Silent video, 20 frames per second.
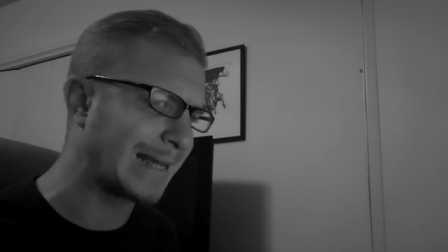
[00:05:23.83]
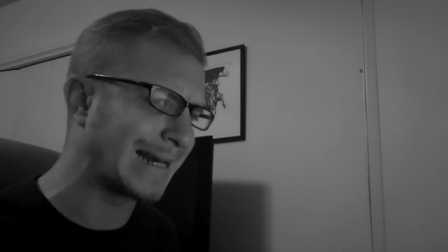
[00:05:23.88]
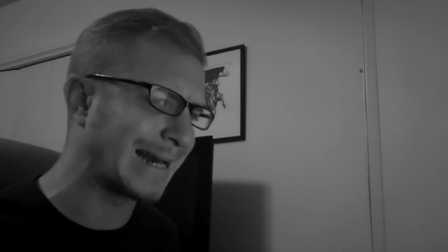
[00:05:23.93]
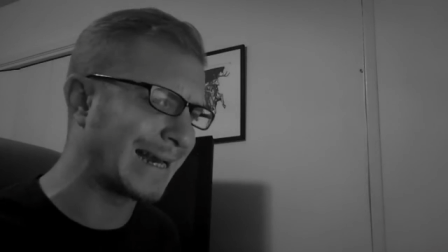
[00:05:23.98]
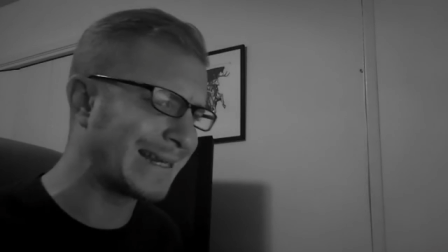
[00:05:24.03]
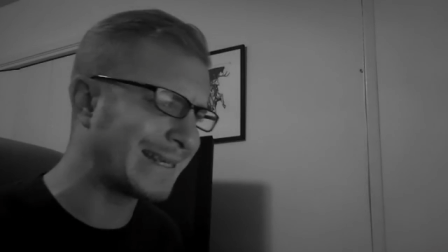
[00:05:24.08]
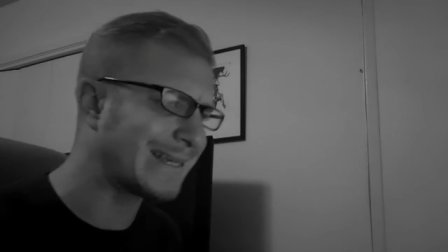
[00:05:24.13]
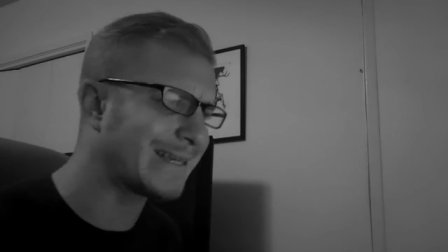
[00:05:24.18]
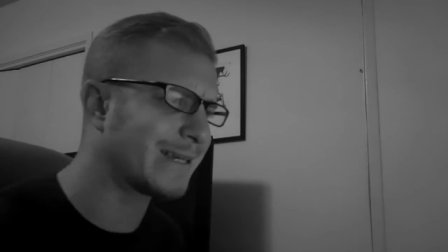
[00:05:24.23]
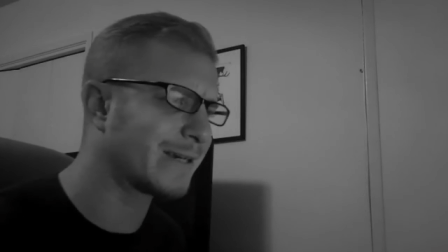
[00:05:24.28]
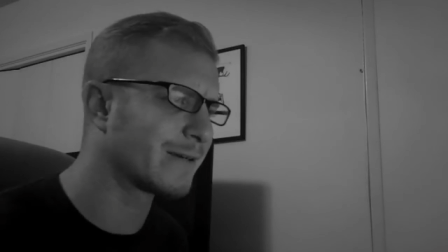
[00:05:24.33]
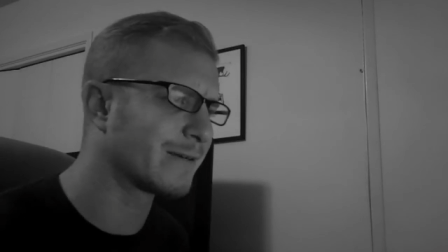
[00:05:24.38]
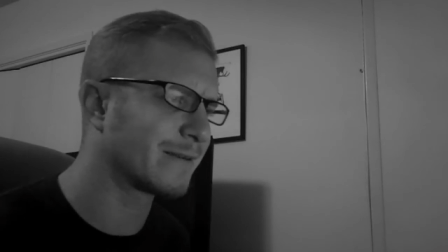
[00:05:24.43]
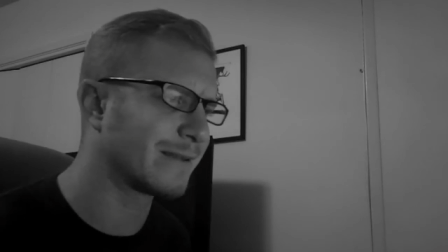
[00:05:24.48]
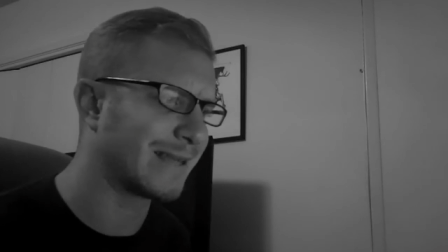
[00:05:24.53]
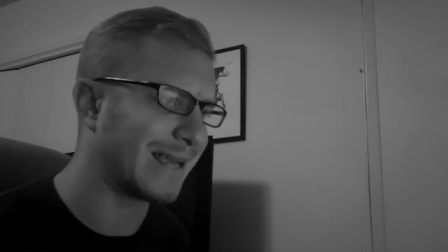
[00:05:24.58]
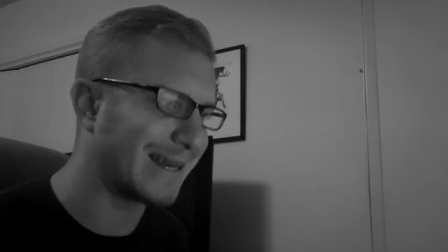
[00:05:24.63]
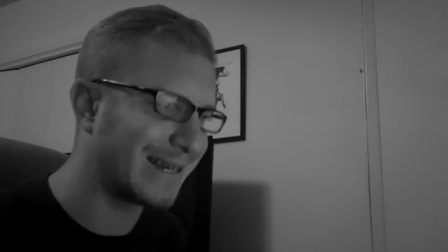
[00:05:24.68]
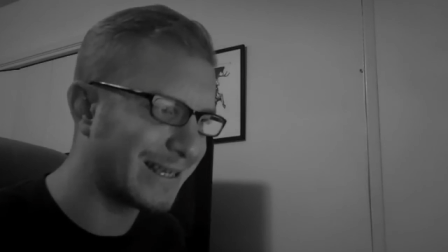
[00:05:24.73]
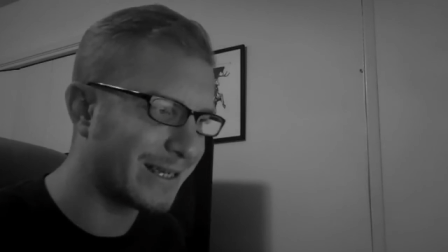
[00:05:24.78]
an idea here,
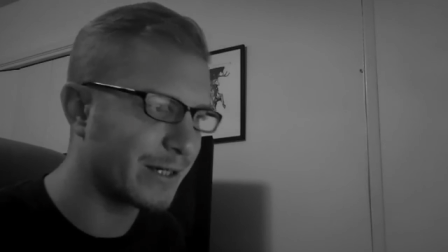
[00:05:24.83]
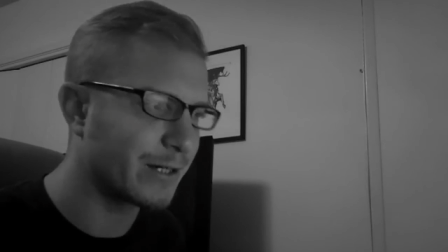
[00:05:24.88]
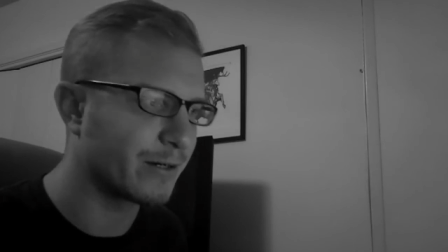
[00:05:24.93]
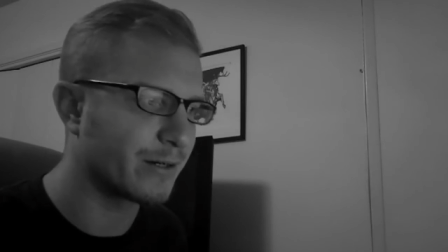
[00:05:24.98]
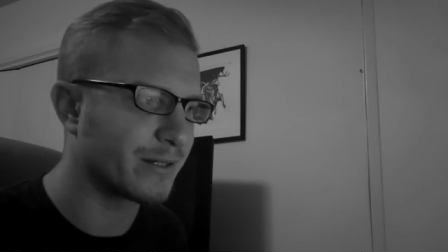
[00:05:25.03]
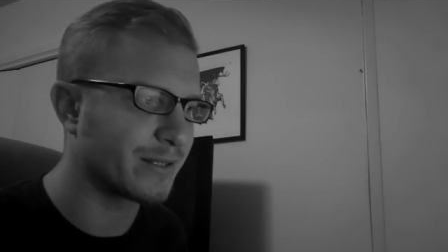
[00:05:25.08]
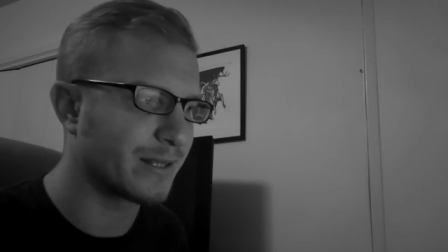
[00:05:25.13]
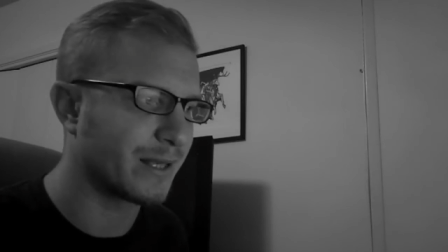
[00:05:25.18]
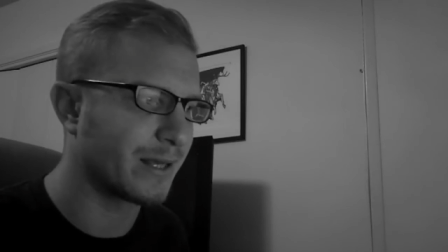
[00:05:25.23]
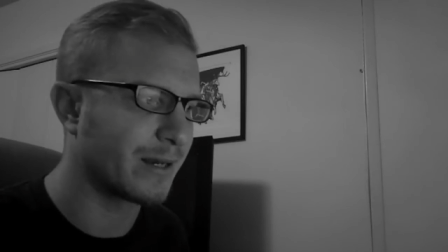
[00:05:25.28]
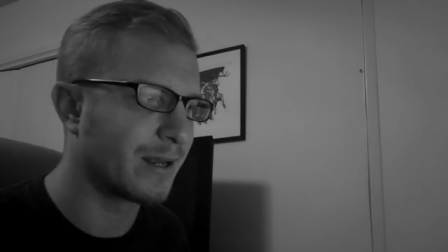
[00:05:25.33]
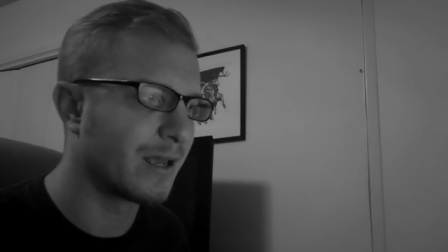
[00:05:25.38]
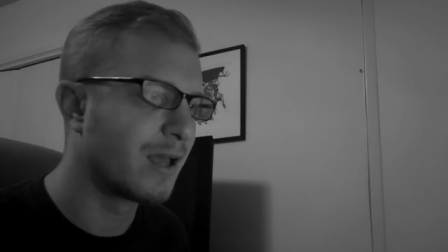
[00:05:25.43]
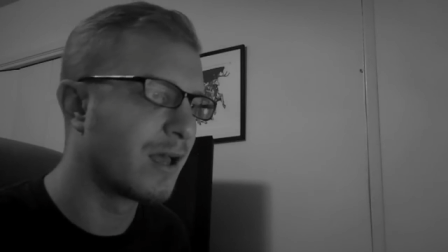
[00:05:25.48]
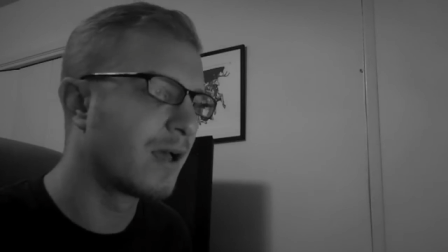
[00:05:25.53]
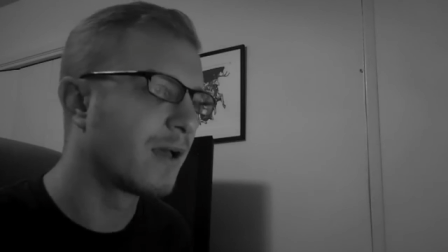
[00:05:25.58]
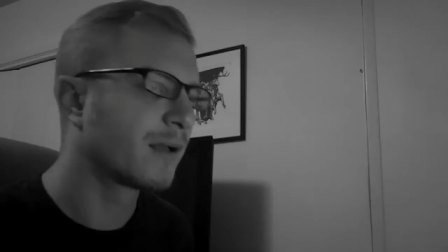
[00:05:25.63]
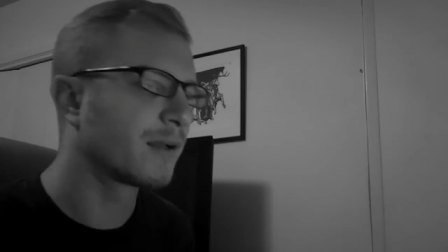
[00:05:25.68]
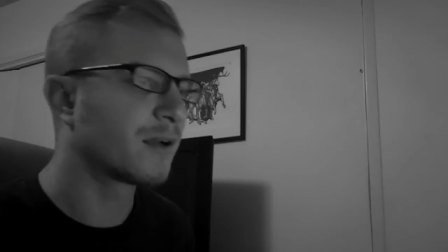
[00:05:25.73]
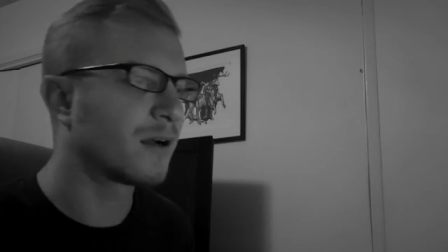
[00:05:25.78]
the idea here is that
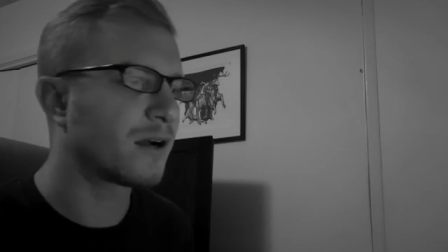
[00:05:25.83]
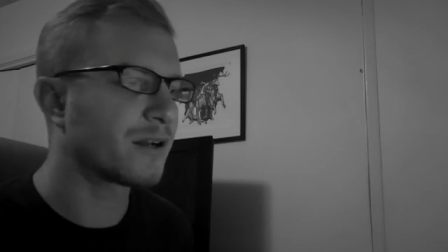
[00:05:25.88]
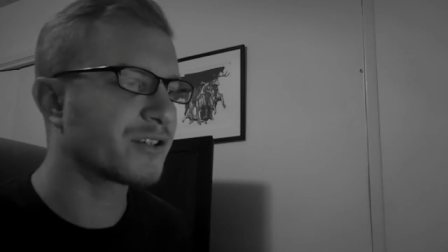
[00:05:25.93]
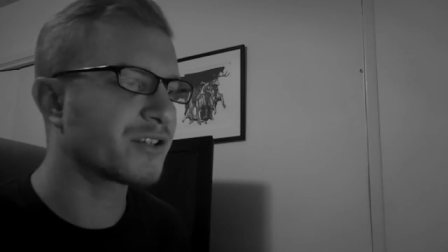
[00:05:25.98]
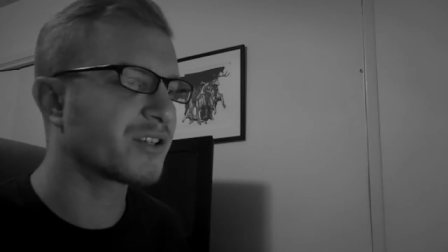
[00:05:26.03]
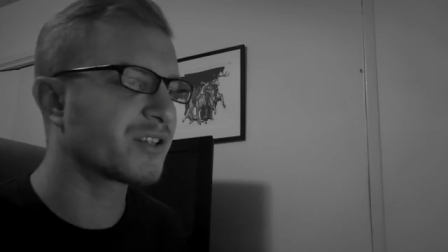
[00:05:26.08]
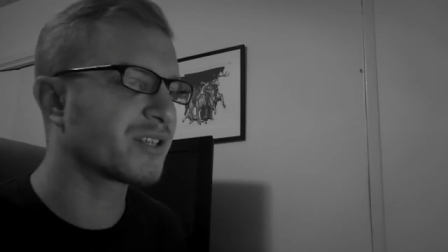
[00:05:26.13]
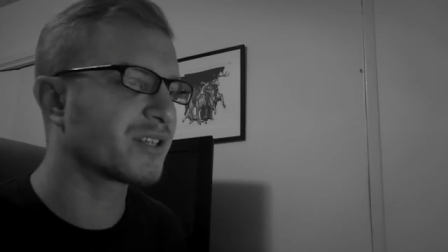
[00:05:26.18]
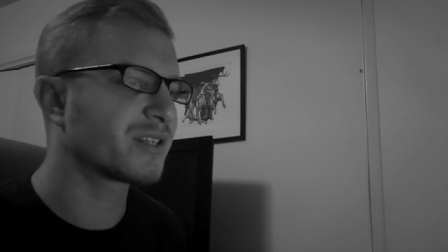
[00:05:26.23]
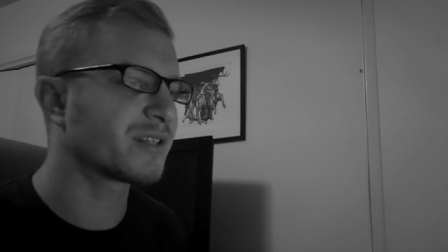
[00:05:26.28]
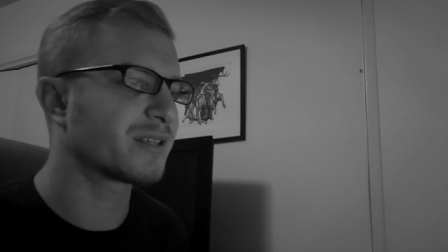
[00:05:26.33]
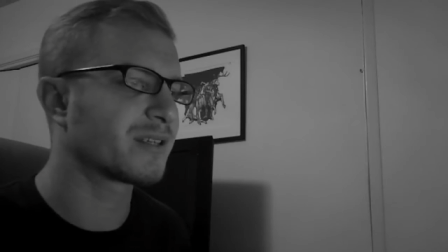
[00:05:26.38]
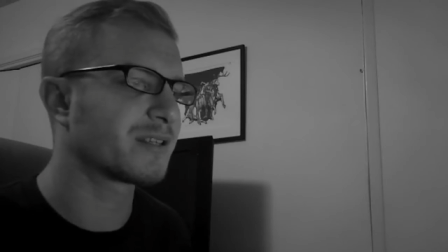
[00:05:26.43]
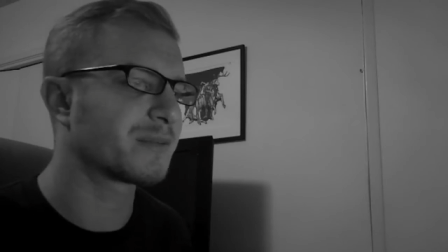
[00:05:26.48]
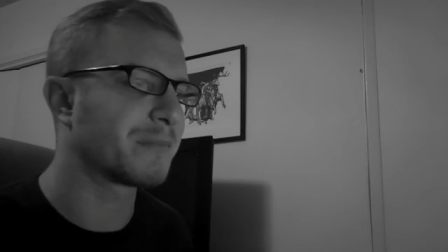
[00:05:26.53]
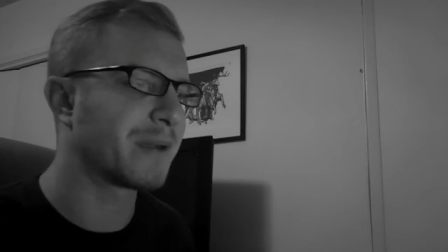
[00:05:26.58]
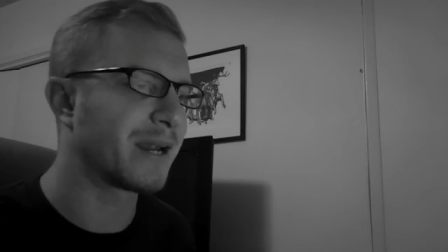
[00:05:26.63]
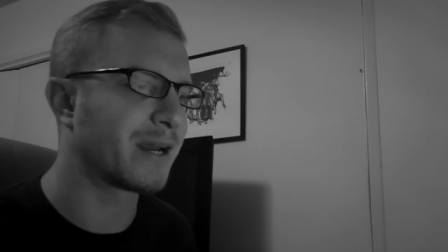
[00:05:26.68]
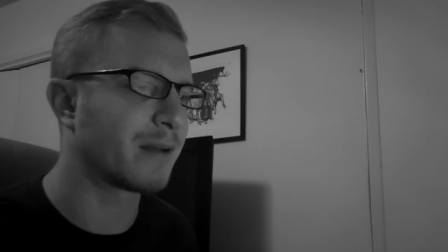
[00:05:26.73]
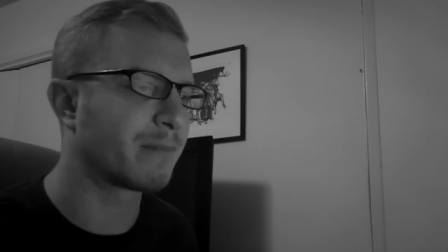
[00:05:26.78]
consciousness
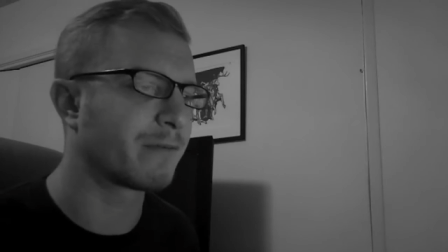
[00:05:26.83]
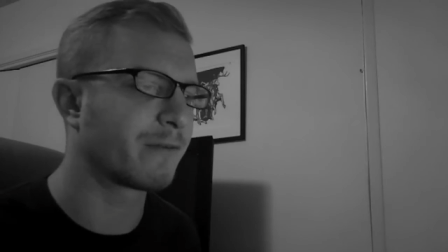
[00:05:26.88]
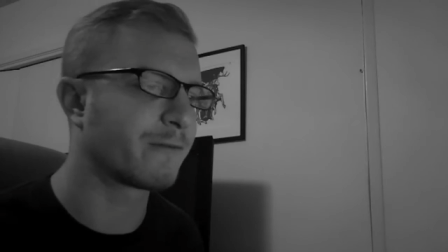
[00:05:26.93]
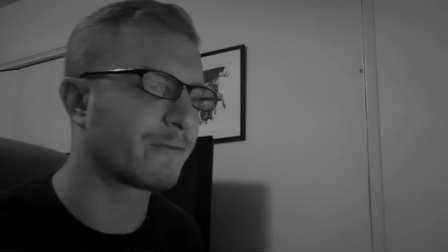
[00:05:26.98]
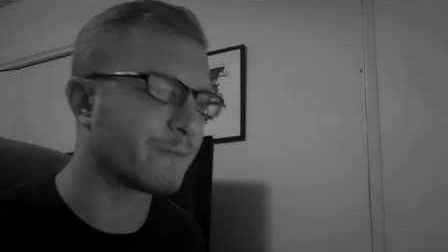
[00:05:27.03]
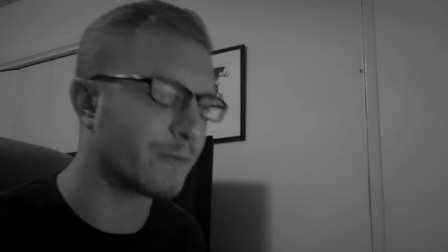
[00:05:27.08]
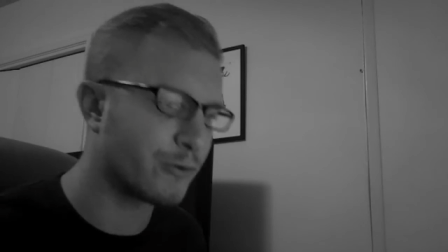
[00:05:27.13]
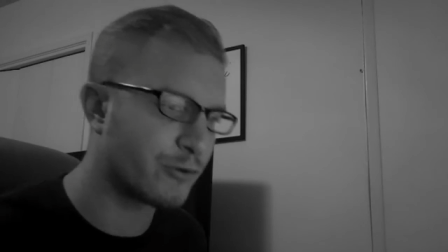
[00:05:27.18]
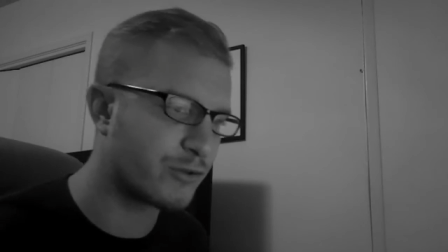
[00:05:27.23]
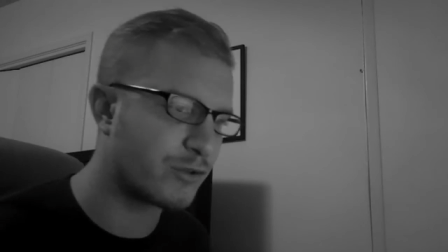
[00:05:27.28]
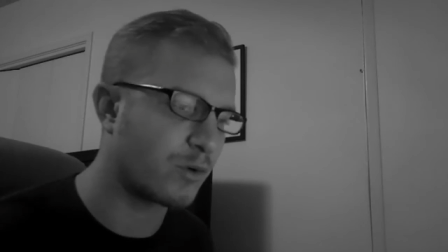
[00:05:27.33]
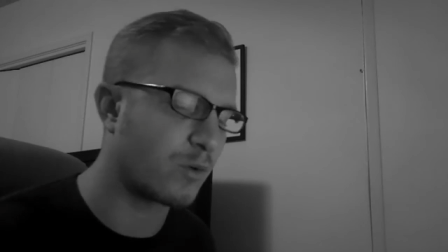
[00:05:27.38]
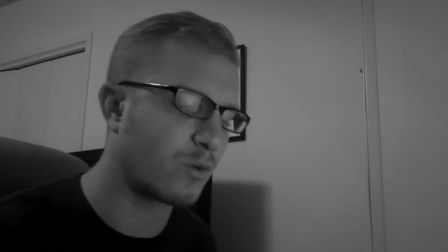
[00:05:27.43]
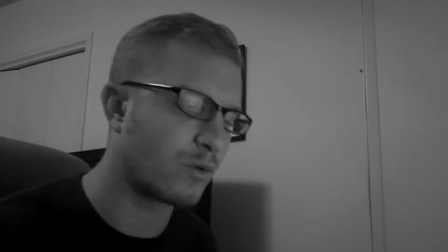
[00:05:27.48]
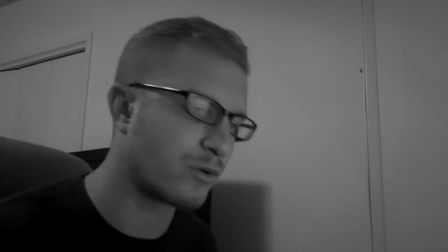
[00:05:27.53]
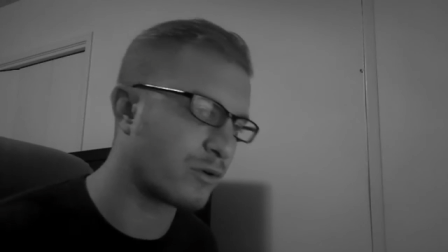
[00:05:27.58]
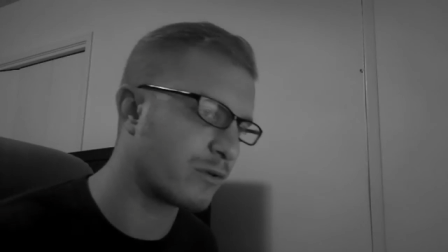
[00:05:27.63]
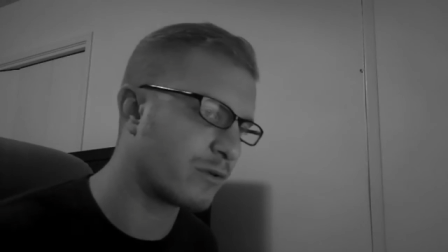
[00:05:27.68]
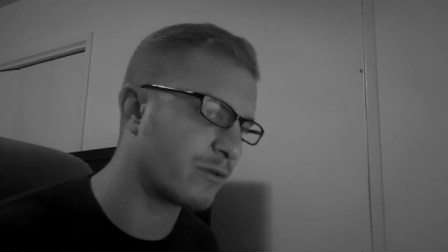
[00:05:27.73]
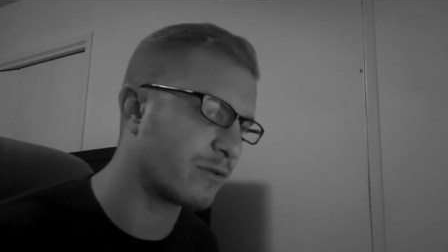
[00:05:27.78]
is made up of first
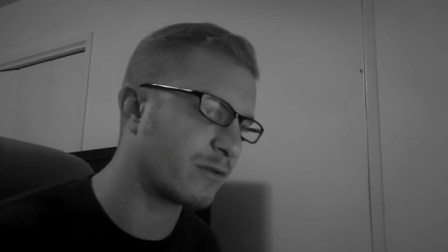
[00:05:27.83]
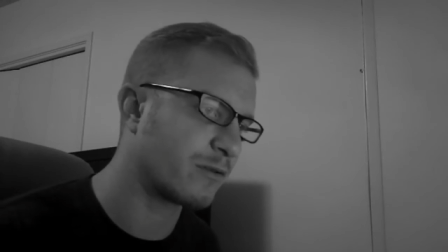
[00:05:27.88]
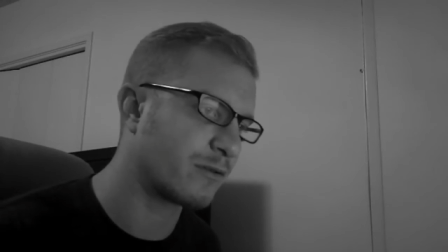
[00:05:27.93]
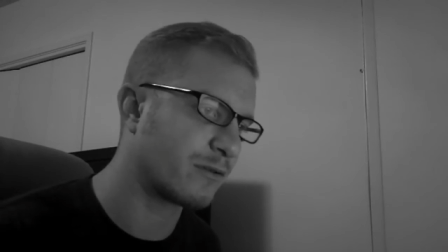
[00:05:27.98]
order,